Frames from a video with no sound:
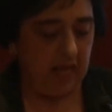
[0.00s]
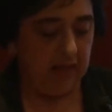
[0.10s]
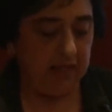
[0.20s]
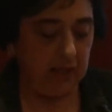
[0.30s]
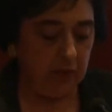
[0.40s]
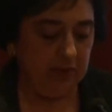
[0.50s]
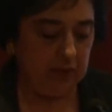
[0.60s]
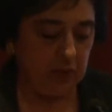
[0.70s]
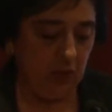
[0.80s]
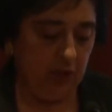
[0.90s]
The
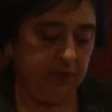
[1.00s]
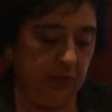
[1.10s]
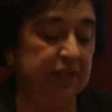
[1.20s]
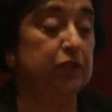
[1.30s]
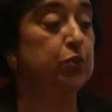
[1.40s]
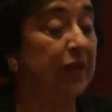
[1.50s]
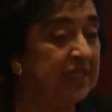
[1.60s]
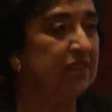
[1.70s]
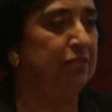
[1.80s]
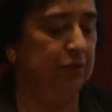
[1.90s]
human toll from the
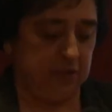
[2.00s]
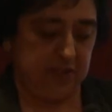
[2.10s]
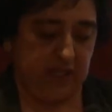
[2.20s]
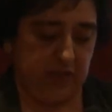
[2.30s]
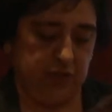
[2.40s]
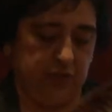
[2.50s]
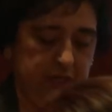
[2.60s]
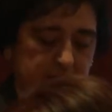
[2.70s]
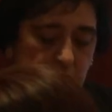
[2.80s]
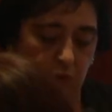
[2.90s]
21st
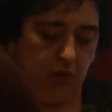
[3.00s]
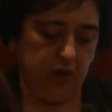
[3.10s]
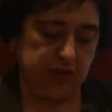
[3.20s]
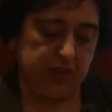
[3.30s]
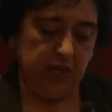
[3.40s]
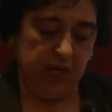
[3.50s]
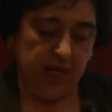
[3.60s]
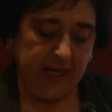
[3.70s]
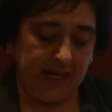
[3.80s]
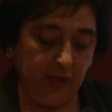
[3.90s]
century wars
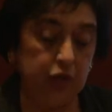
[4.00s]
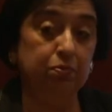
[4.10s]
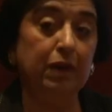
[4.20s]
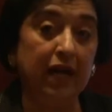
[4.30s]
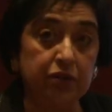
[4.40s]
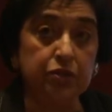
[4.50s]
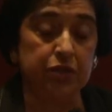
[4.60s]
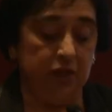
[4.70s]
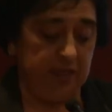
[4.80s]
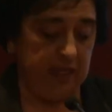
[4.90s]
cannot
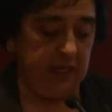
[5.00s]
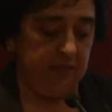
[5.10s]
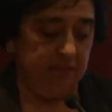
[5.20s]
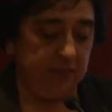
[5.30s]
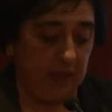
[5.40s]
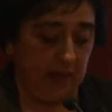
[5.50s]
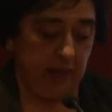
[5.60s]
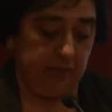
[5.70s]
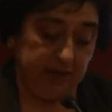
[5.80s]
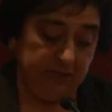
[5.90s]
match the
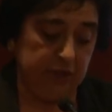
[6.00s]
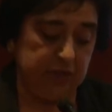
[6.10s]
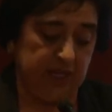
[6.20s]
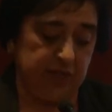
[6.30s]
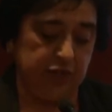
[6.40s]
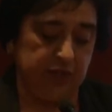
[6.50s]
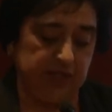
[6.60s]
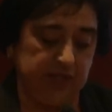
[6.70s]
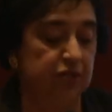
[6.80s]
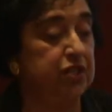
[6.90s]
previous
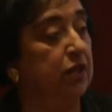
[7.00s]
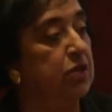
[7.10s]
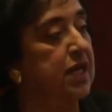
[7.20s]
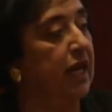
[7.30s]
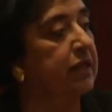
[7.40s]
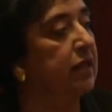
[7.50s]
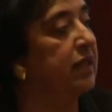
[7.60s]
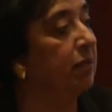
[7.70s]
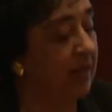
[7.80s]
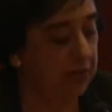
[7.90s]
century's genocidal
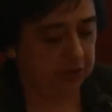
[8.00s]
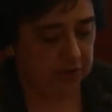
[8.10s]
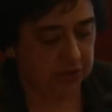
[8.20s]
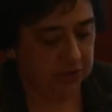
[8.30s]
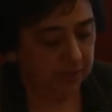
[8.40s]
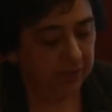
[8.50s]
dimensions.